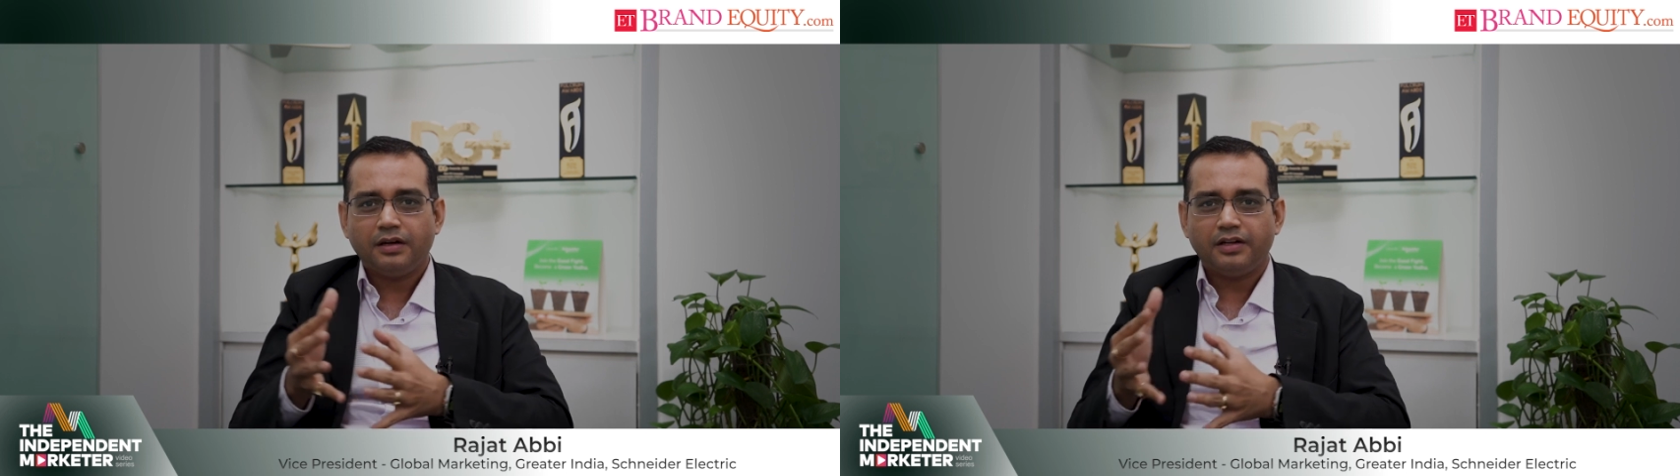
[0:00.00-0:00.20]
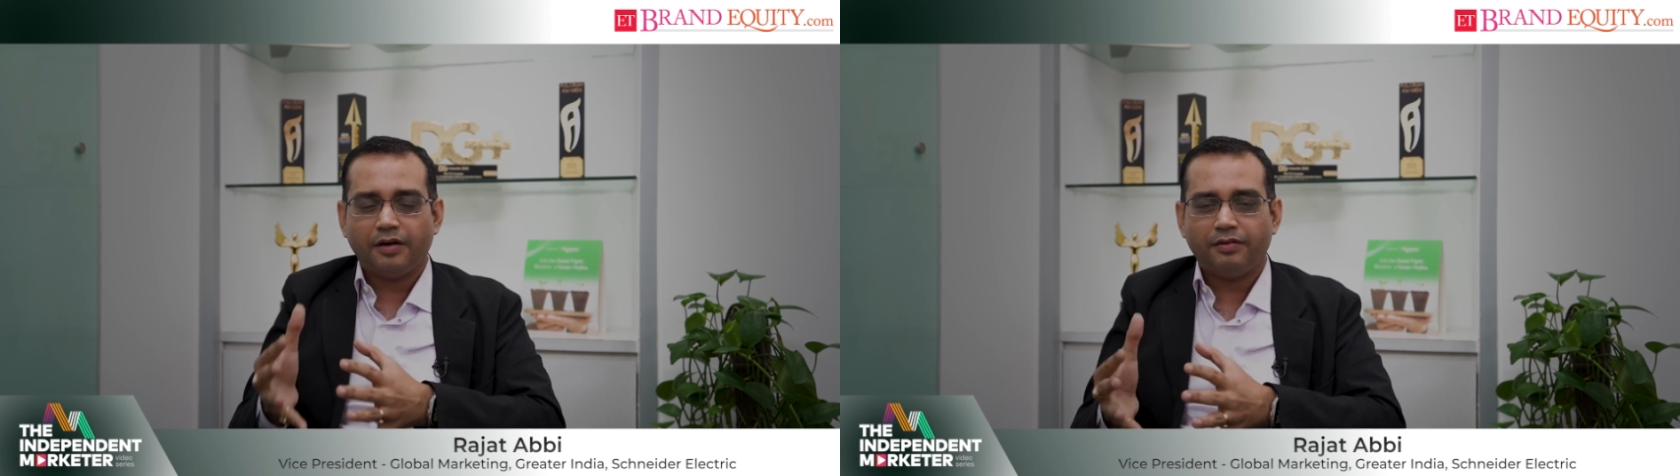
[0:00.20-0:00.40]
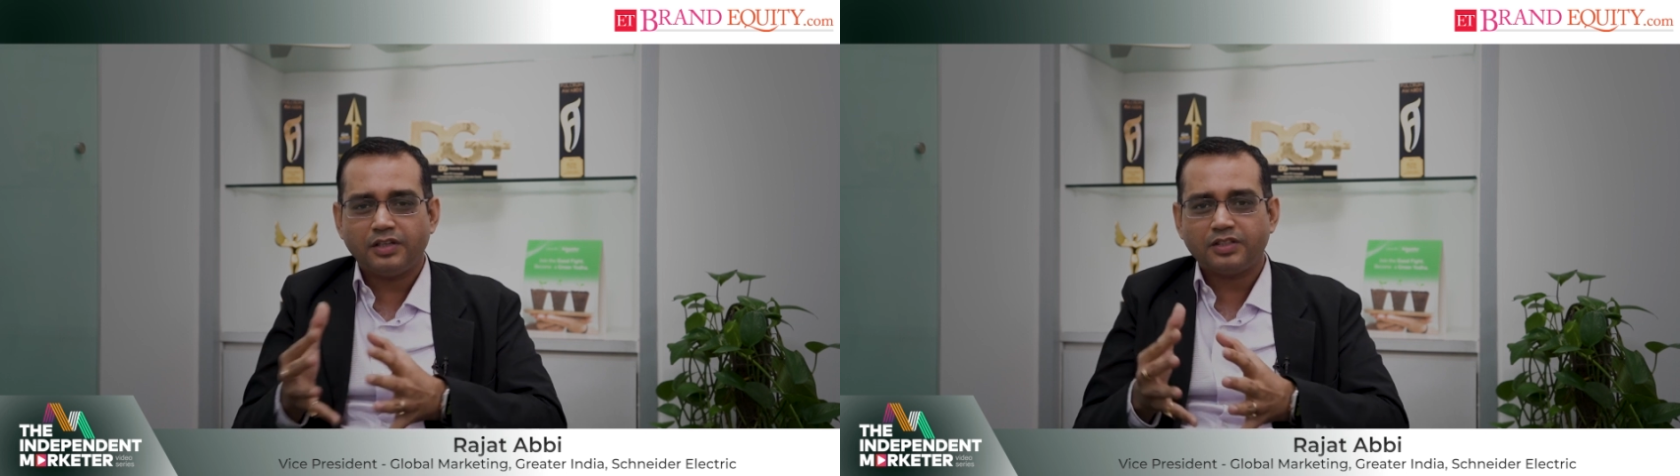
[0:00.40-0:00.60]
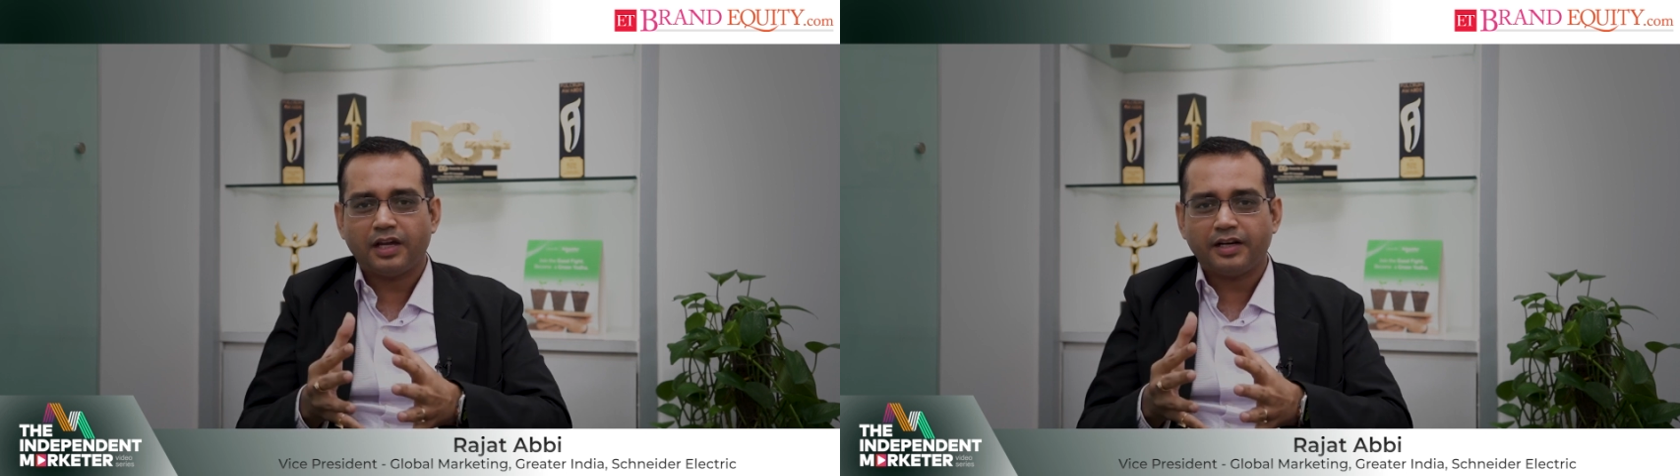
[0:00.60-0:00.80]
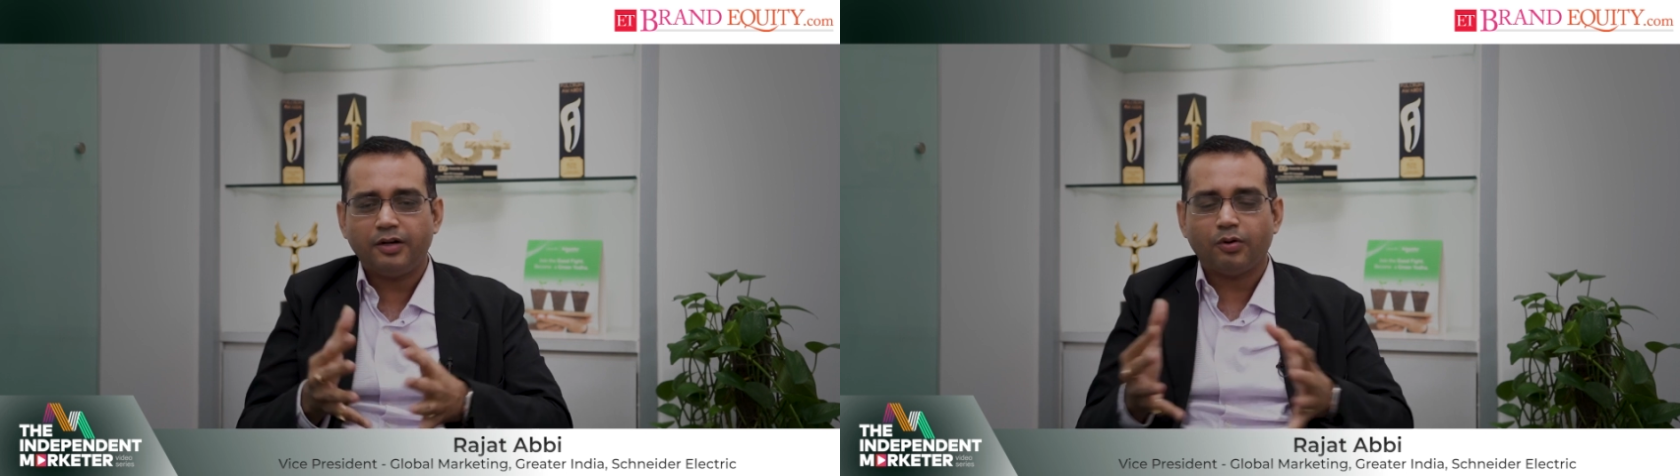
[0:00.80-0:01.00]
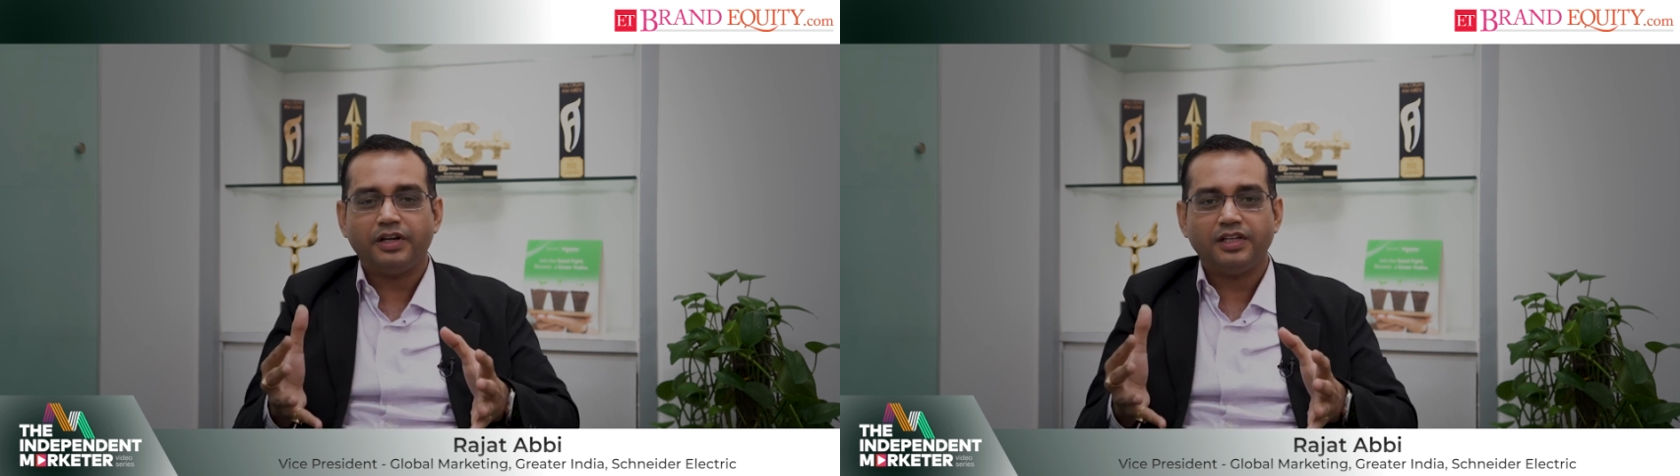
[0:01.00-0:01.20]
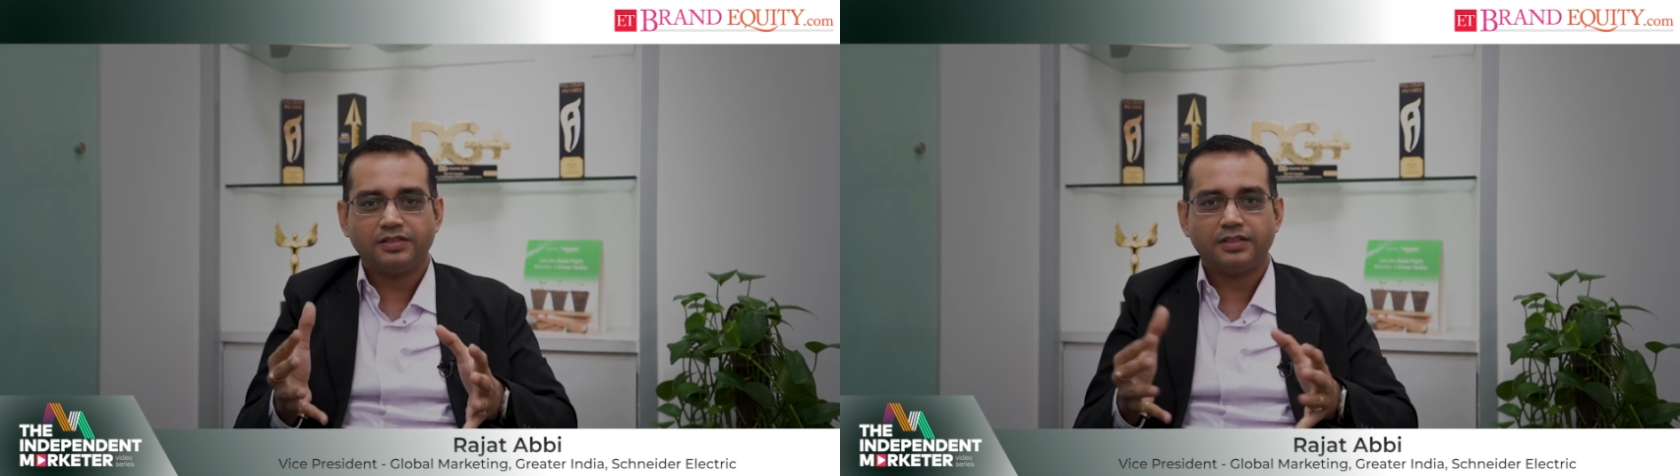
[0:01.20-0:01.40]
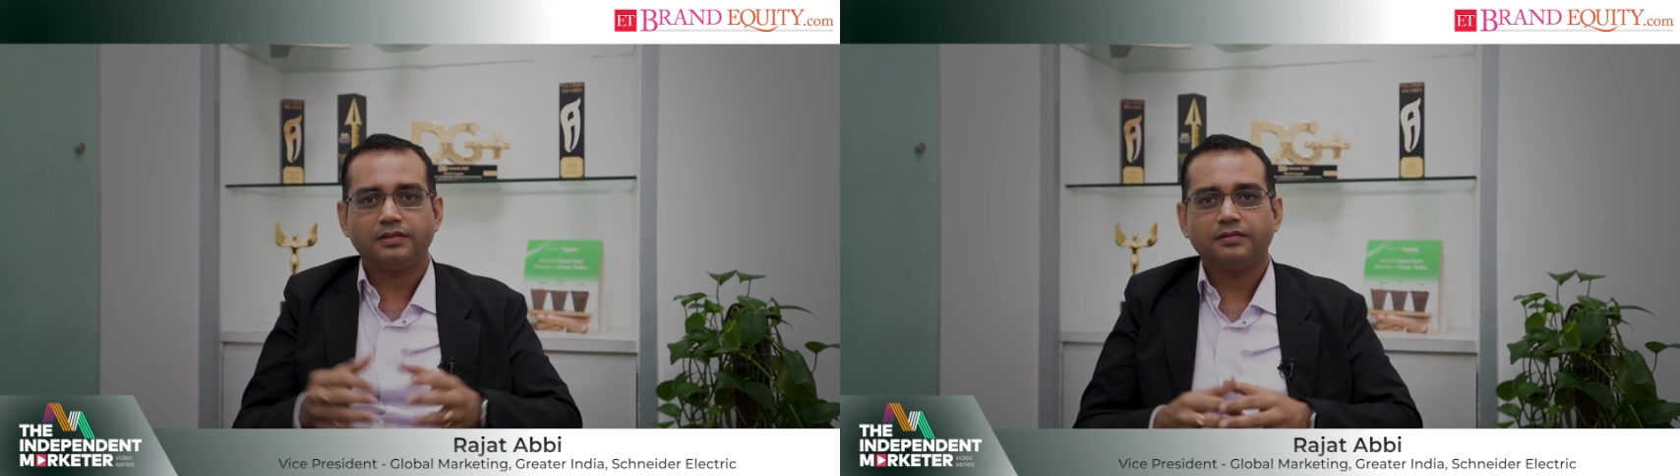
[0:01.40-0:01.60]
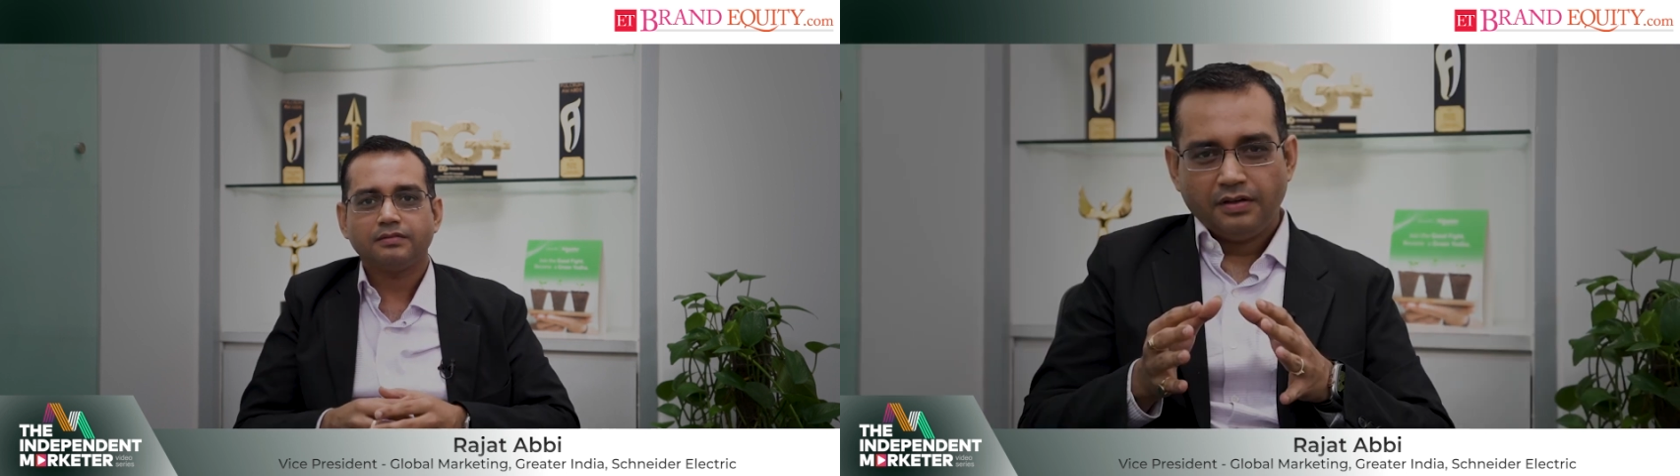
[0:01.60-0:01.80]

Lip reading: diverse target audience.